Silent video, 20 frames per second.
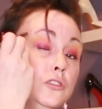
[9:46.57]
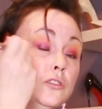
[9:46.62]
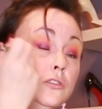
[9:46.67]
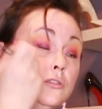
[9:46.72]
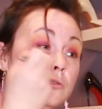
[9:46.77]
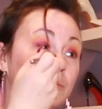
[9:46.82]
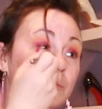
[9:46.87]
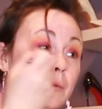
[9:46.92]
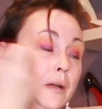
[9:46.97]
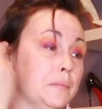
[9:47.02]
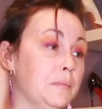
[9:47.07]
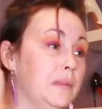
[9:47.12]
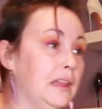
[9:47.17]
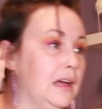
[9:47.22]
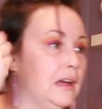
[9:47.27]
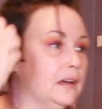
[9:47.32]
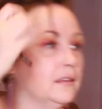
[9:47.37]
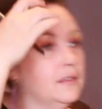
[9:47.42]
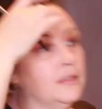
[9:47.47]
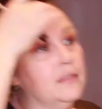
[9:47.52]
do my
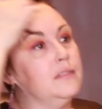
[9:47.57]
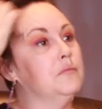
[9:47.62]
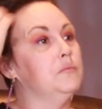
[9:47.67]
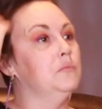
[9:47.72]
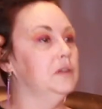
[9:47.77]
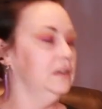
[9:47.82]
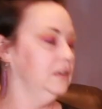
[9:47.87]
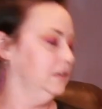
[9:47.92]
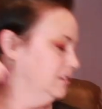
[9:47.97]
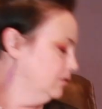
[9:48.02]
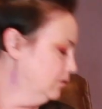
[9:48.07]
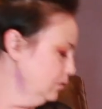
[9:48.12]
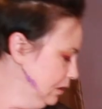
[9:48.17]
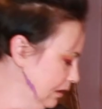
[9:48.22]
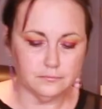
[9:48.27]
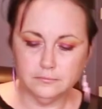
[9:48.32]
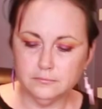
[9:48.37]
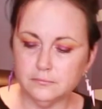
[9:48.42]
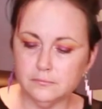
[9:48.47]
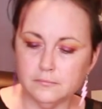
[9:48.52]
blacks when I do it.